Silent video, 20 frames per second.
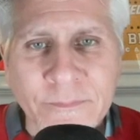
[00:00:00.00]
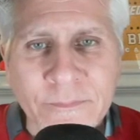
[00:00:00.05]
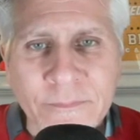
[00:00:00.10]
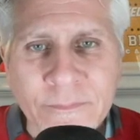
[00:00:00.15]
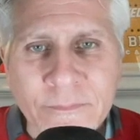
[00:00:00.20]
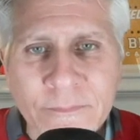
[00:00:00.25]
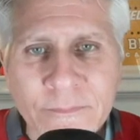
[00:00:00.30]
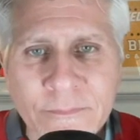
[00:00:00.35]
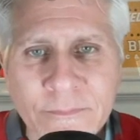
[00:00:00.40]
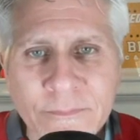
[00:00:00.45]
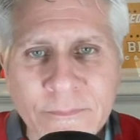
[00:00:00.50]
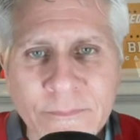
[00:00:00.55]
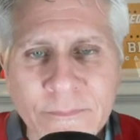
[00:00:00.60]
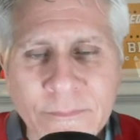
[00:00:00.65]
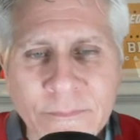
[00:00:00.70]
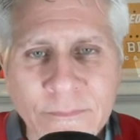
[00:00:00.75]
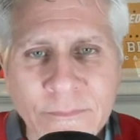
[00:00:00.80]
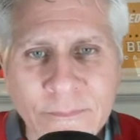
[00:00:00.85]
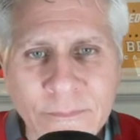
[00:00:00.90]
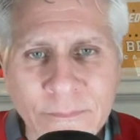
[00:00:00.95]

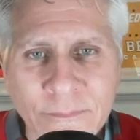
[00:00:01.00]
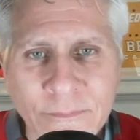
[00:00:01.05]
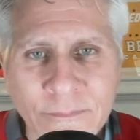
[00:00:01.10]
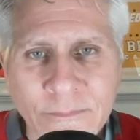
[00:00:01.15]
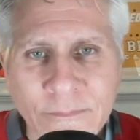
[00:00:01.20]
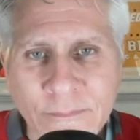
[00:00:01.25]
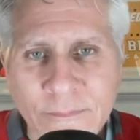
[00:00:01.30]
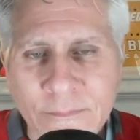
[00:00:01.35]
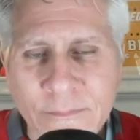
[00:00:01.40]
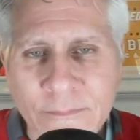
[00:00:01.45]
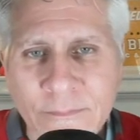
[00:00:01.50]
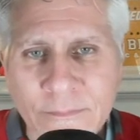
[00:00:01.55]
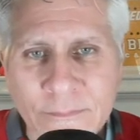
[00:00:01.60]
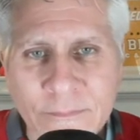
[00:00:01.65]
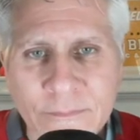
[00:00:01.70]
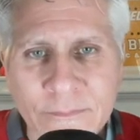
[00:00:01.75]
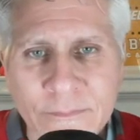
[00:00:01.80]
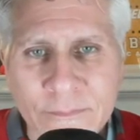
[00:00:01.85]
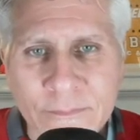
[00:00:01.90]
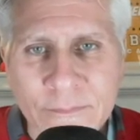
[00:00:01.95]

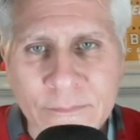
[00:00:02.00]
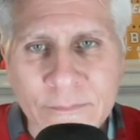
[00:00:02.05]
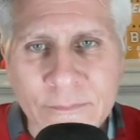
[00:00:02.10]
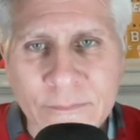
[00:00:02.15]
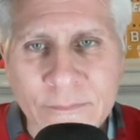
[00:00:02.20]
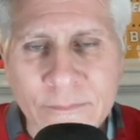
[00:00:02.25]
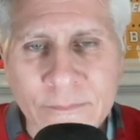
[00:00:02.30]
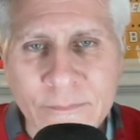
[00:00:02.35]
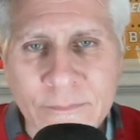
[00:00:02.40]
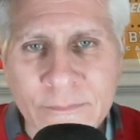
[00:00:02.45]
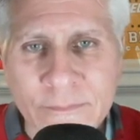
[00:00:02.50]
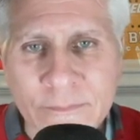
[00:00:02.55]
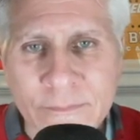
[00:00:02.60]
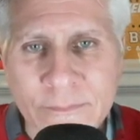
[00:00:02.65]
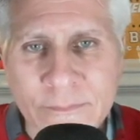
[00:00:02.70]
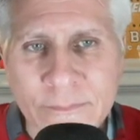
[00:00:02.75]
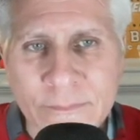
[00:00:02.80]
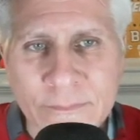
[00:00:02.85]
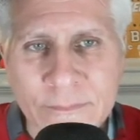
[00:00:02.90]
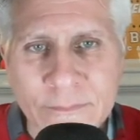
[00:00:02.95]

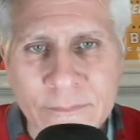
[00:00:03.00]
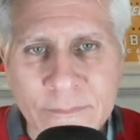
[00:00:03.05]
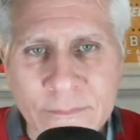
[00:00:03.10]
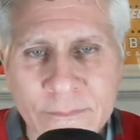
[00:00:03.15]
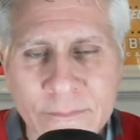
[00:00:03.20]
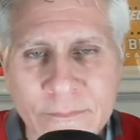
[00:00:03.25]
(not speaking)